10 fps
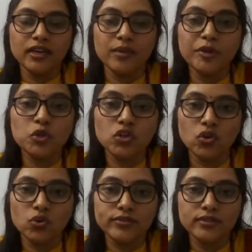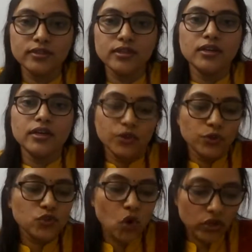coming to the clothes,
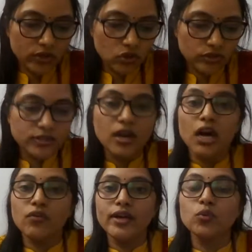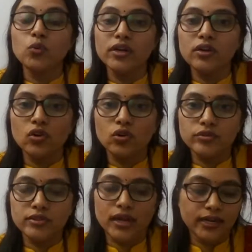use cotton cloths, avoid woolen
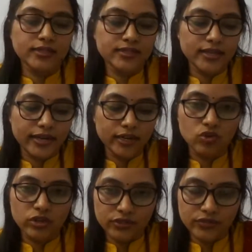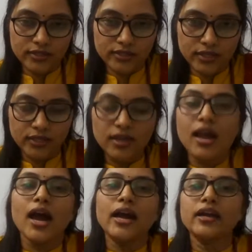clothes and its direct contact with the skin,
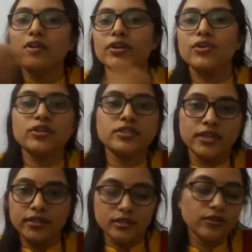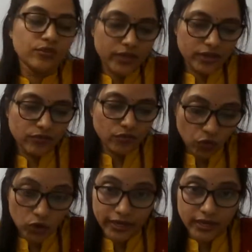and cover your child very
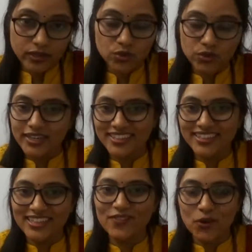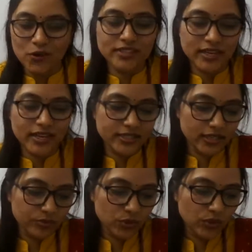fully so that they will not scratch
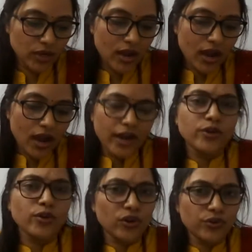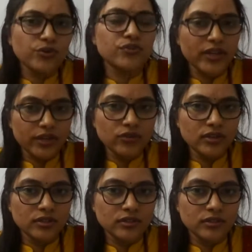anymore. And you have to use very good
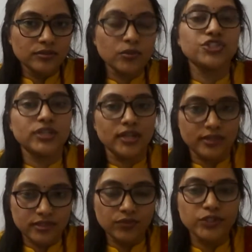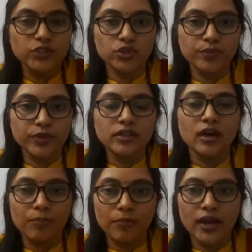moisturizer, which should be
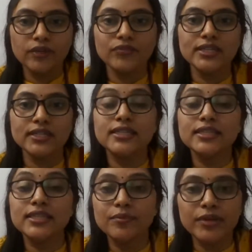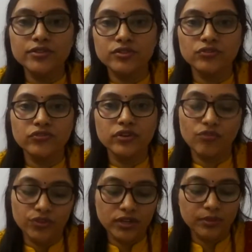applied within the 3 minutes of
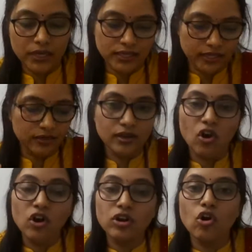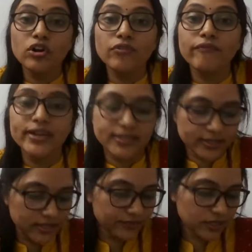after bathing. or on wet
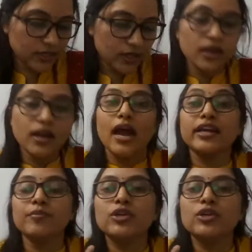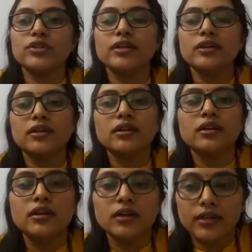skin. And coming to the
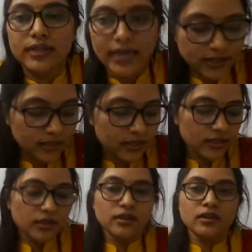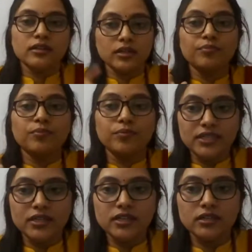diet, the
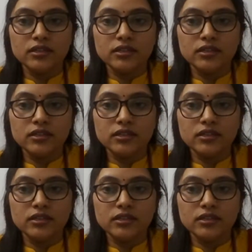mother,